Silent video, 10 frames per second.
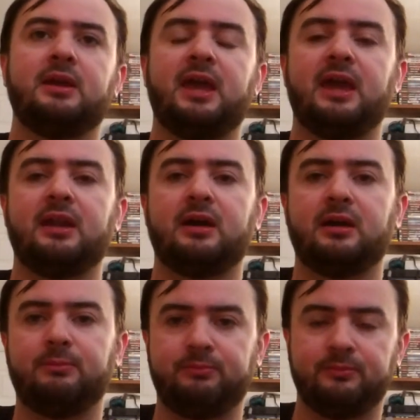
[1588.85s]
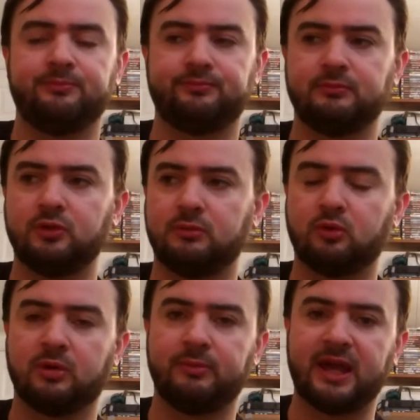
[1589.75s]
and a little
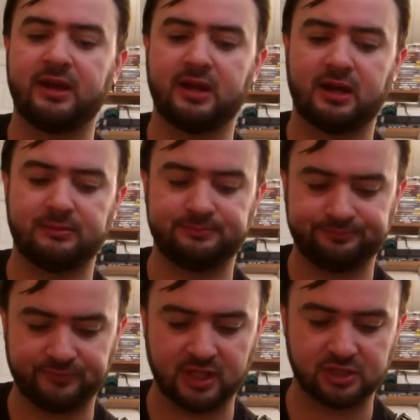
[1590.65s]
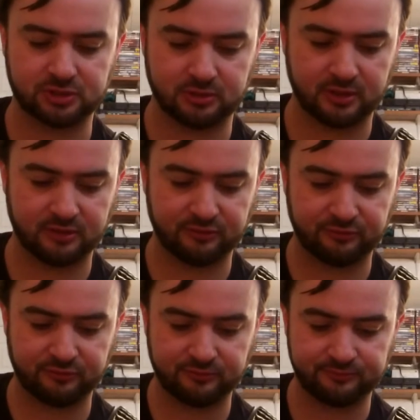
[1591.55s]
more about the history of
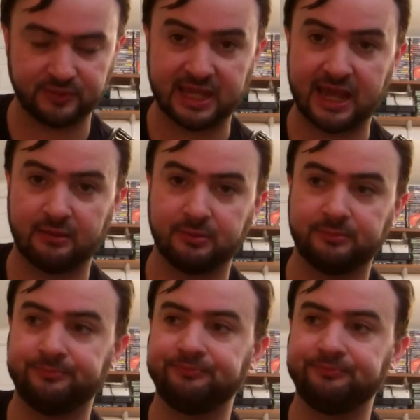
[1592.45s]
the album